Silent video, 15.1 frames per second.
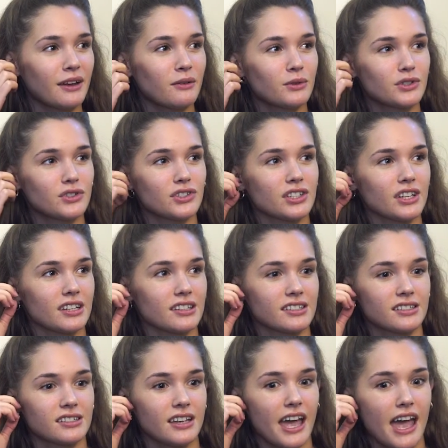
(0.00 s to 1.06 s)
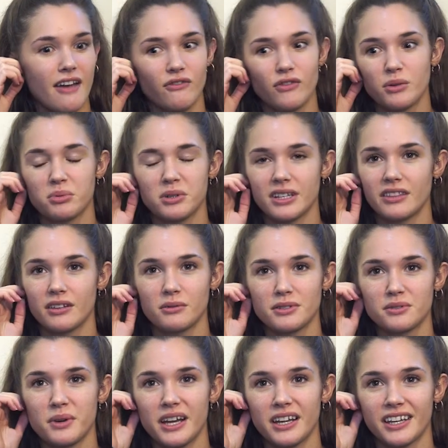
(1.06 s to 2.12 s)
was just everybody that
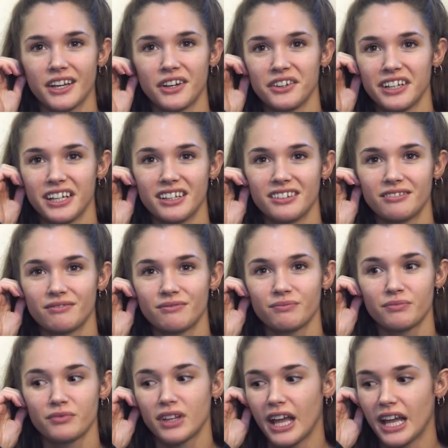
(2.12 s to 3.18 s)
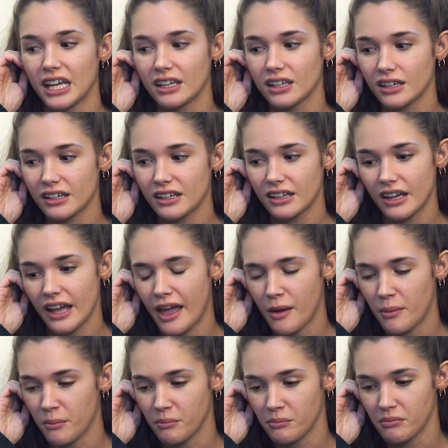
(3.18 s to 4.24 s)
was working on it. Like,
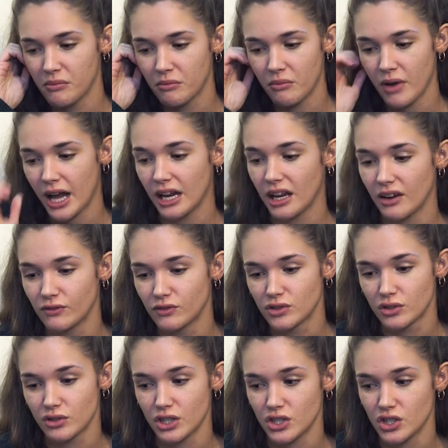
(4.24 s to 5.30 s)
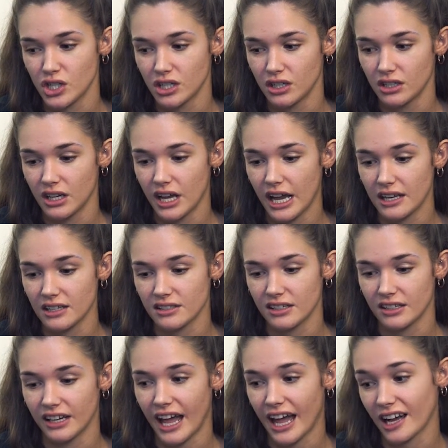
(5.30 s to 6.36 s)
I loved Christian as
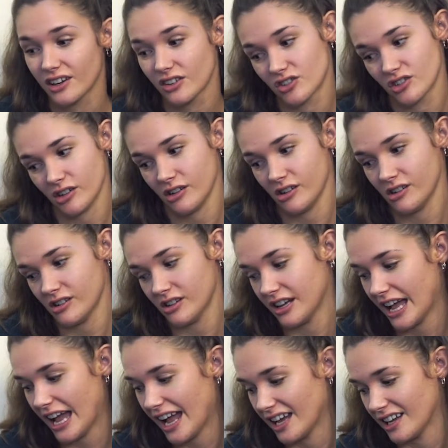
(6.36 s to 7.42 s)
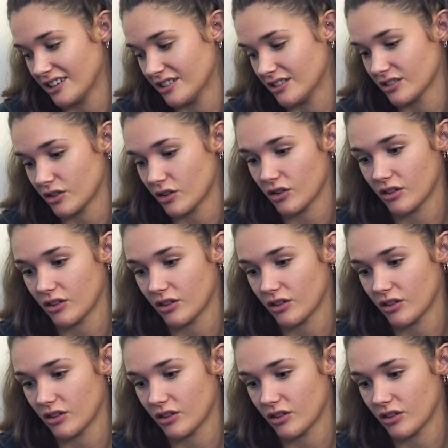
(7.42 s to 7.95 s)
an actor, and